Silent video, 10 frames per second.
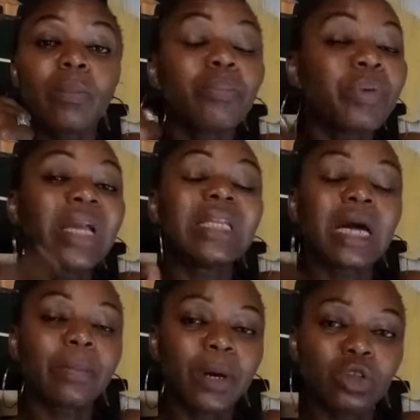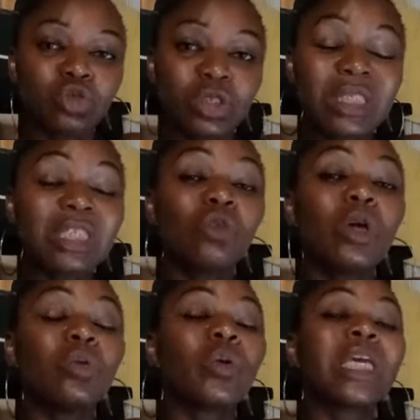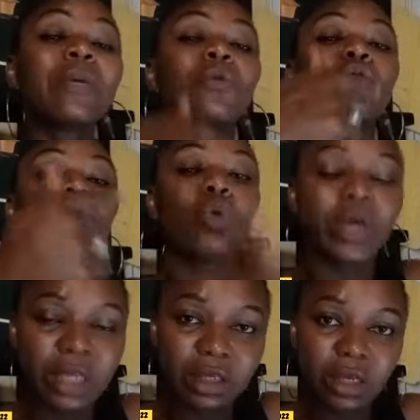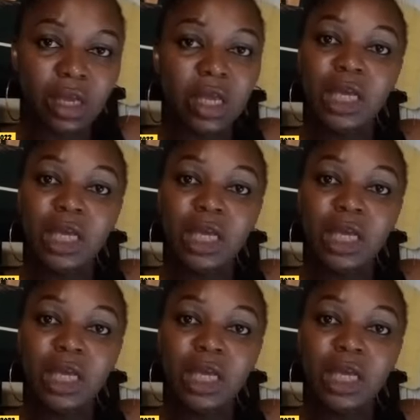break that boundary, still going to keep going.